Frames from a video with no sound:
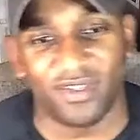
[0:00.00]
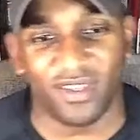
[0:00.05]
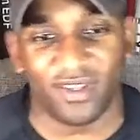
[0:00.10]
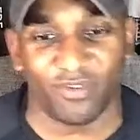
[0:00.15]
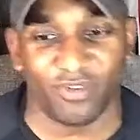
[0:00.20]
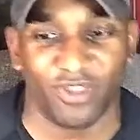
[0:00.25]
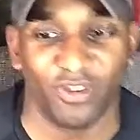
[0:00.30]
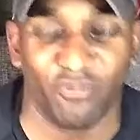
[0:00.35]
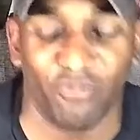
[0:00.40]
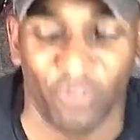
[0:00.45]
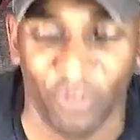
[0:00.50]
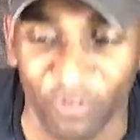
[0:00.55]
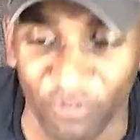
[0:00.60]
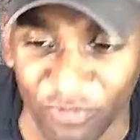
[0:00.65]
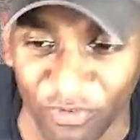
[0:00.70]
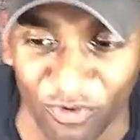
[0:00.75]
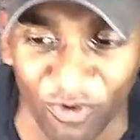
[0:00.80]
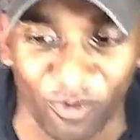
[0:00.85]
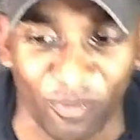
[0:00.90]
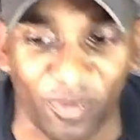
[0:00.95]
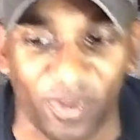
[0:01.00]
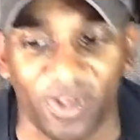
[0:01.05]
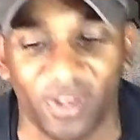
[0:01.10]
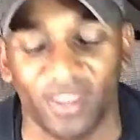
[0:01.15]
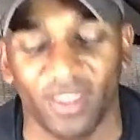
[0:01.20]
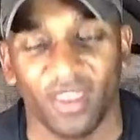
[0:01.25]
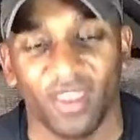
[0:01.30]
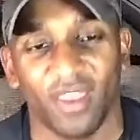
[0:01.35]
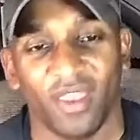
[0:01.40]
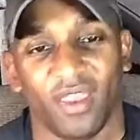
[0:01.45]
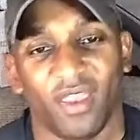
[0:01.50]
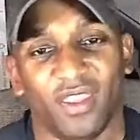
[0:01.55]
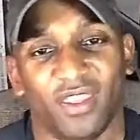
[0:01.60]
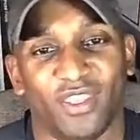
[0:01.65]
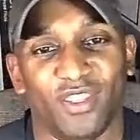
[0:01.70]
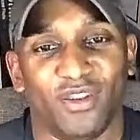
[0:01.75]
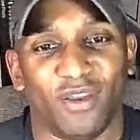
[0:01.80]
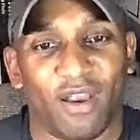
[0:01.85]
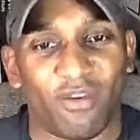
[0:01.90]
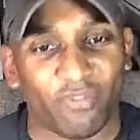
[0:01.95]
you get a good feel for them,
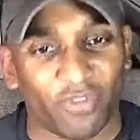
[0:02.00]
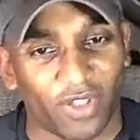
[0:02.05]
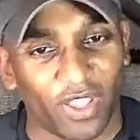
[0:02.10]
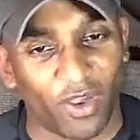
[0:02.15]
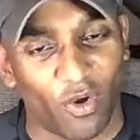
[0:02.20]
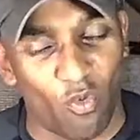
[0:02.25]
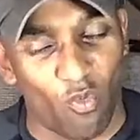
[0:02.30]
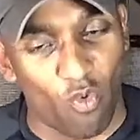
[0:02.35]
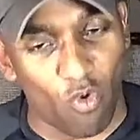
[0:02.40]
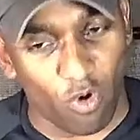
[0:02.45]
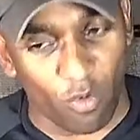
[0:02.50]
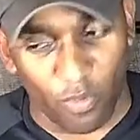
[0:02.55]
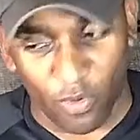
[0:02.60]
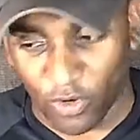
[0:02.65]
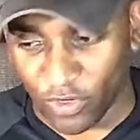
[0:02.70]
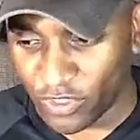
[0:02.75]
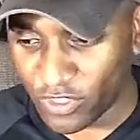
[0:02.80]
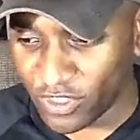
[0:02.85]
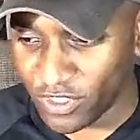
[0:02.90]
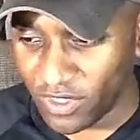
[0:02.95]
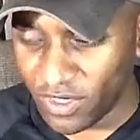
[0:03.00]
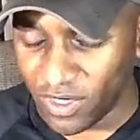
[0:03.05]
and I feel like a warbird